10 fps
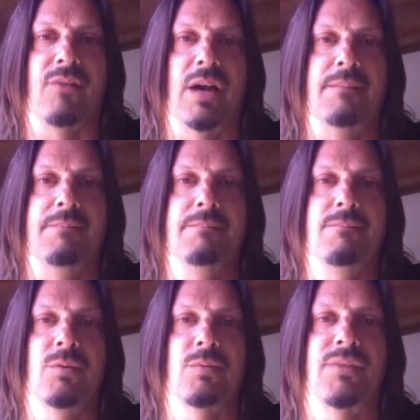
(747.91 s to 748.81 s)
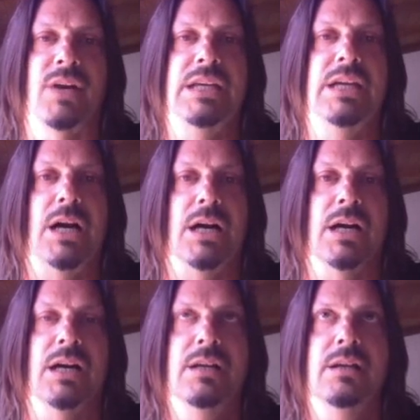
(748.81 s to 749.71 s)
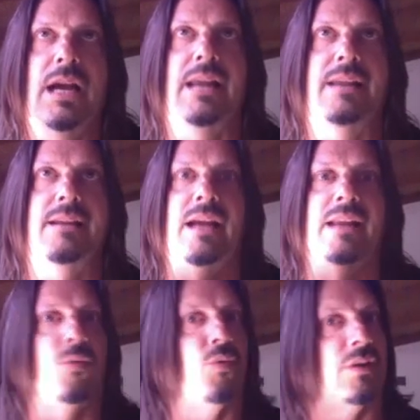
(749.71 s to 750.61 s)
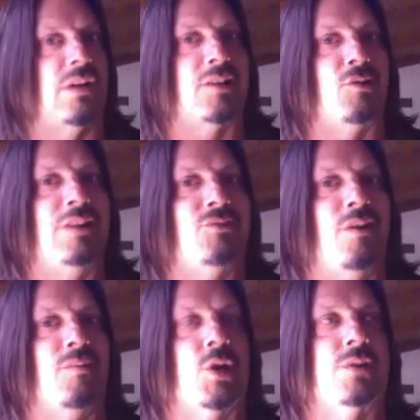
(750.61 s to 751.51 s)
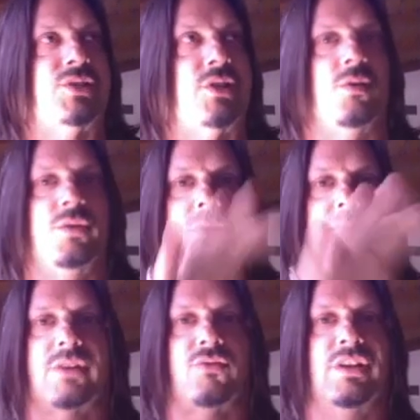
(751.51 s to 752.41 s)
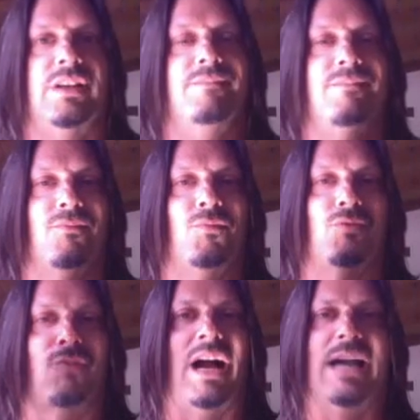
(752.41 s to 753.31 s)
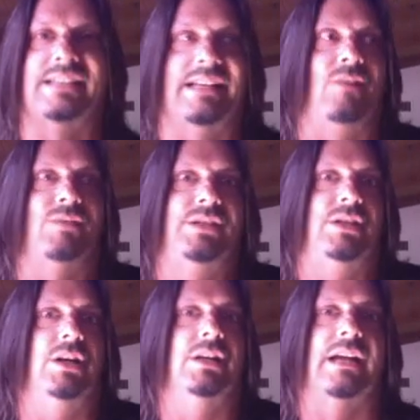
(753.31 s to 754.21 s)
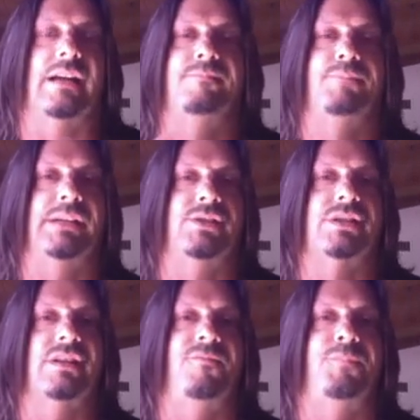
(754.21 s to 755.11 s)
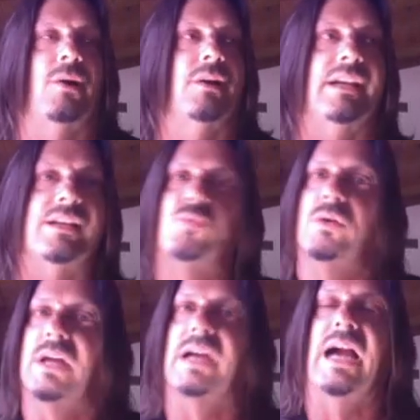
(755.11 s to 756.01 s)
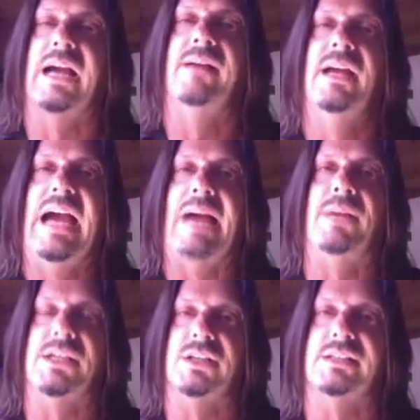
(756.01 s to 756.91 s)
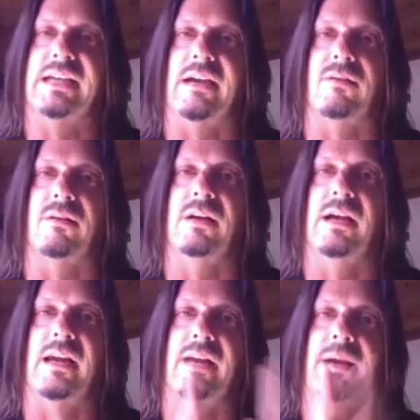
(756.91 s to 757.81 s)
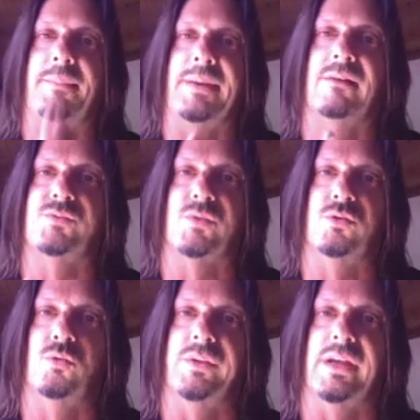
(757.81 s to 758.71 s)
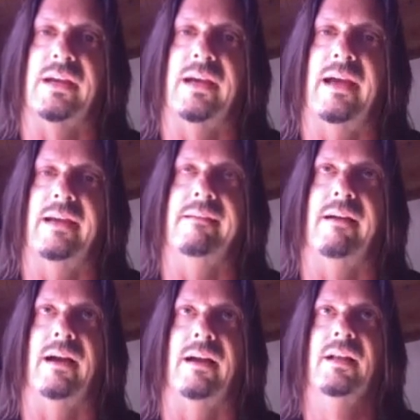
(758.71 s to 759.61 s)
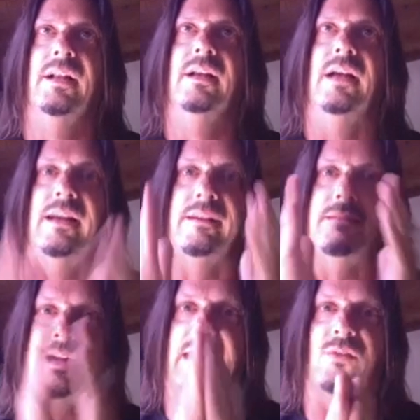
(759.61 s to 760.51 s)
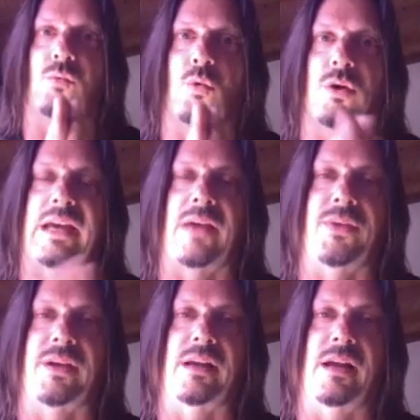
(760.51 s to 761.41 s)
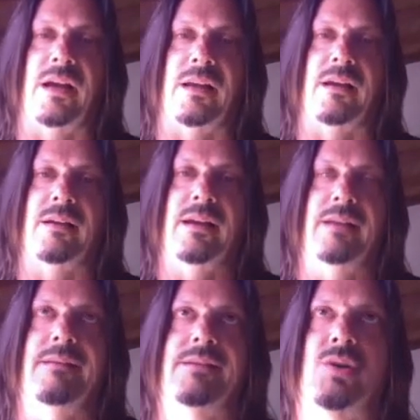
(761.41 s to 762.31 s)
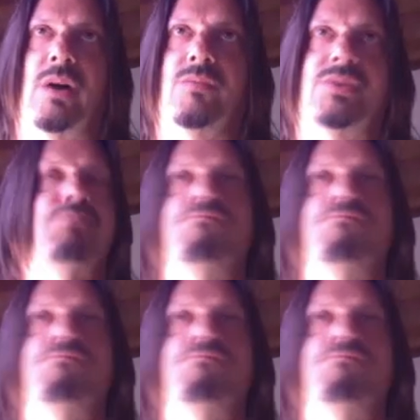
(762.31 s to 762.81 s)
right? Who were very young, and there weren't a lot of great drummers. So, you know, the cream would rise, and I was young, and I played just enough bar gigs where like I had my shit together, and my parents were cool with it. And, and I had a work ethic, and so I